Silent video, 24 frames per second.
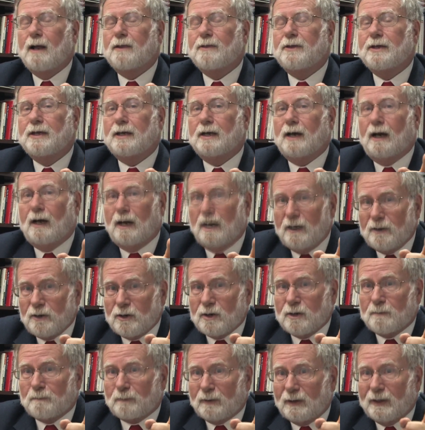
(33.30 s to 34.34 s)
The
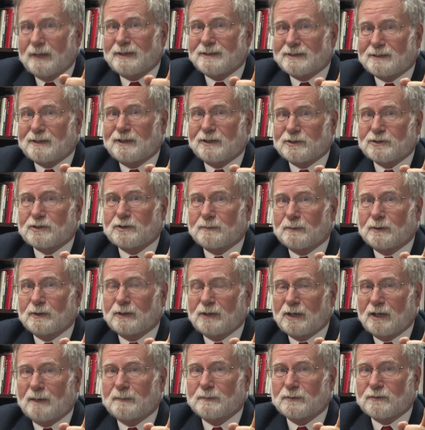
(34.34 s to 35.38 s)
other place customer
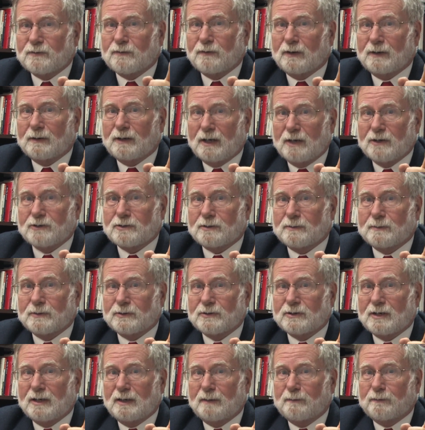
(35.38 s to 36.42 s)
comes from,
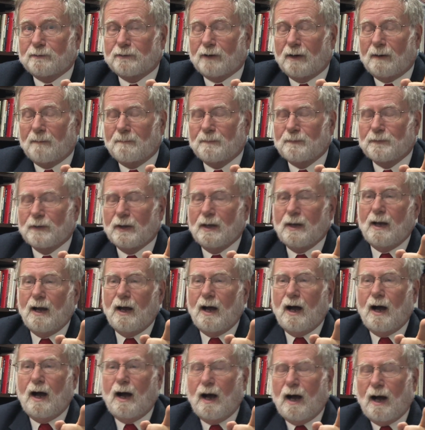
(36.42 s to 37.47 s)
customers come from
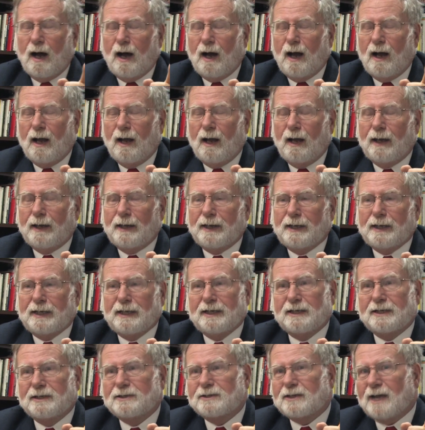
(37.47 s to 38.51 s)

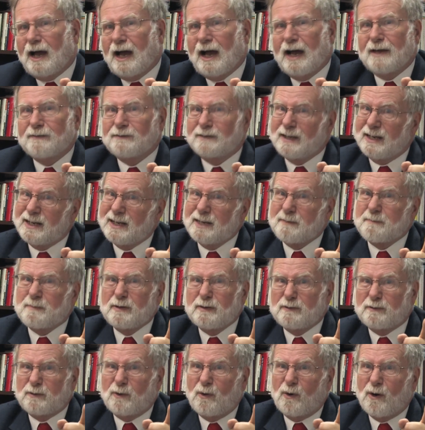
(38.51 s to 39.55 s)
is I've done it
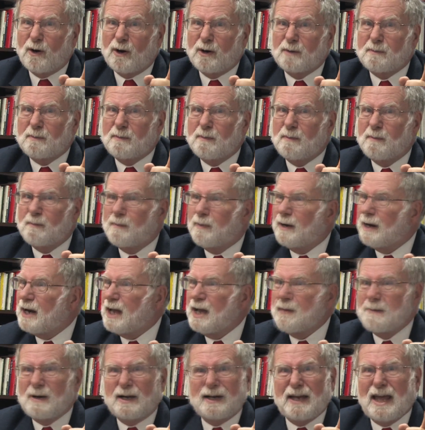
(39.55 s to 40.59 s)
before, but
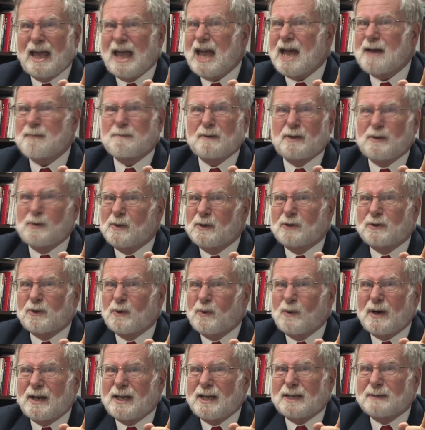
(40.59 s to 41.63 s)
I'm unhappy with
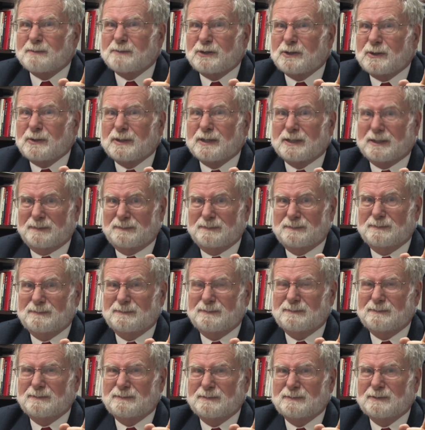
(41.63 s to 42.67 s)
the way I'm doing it.
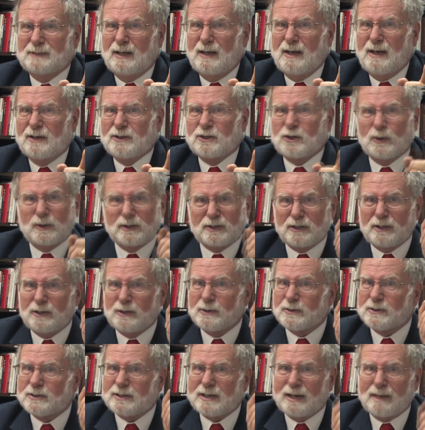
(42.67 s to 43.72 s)
So it's
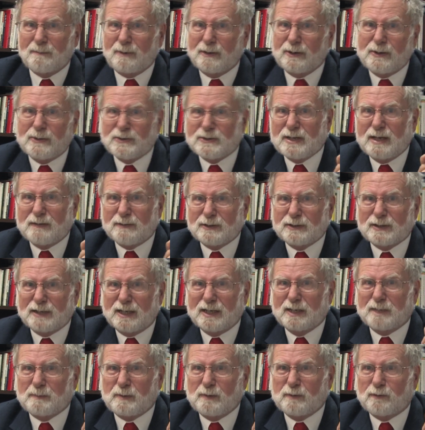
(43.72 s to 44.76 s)
either somebody who's never
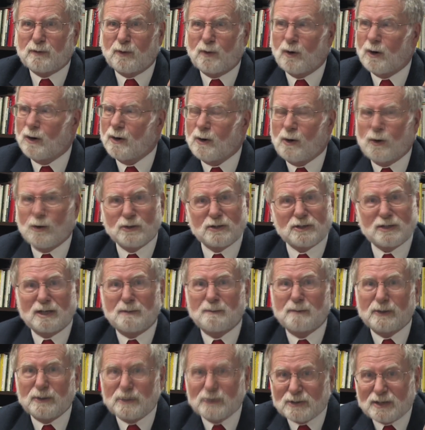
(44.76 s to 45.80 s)
done it before or
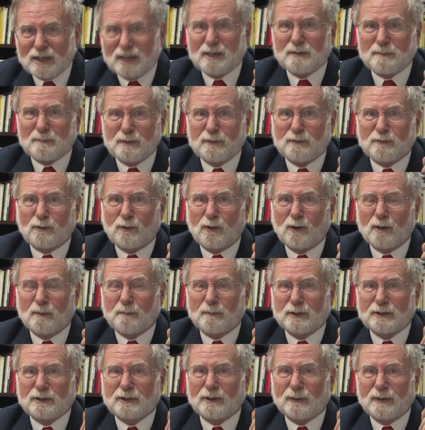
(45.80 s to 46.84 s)
somebody who's done it before,
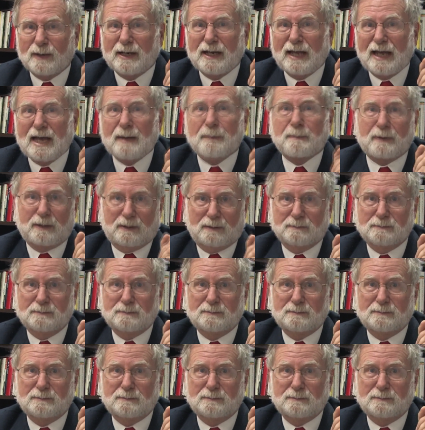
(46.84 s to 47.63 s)
but they're unhappy.